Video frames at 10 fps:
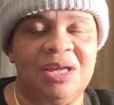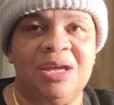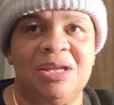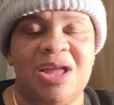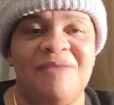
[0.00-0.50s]

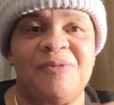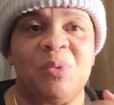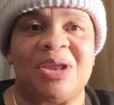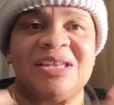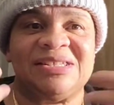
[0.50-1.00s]
Now, from what
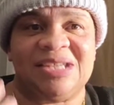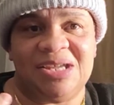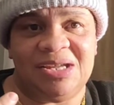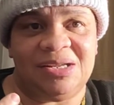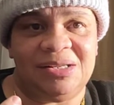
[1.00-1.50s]
I've
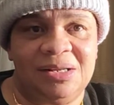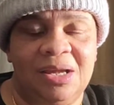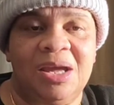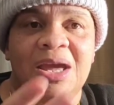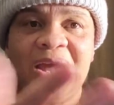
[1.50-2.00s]
seen,
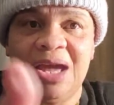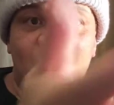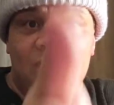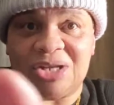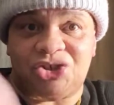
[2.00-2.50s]
and what
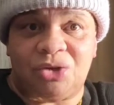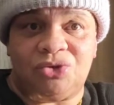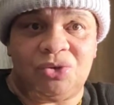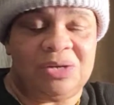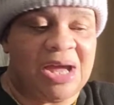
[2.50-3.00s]
I showed
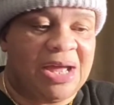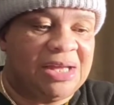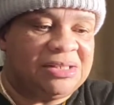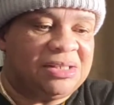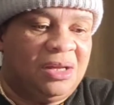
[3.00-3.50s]
you
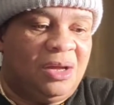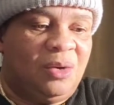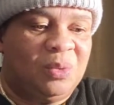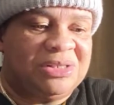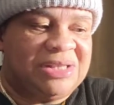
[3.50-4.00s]
guys
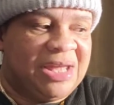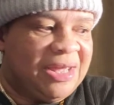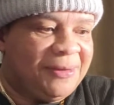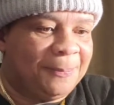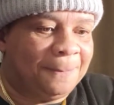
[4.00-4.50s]
was that,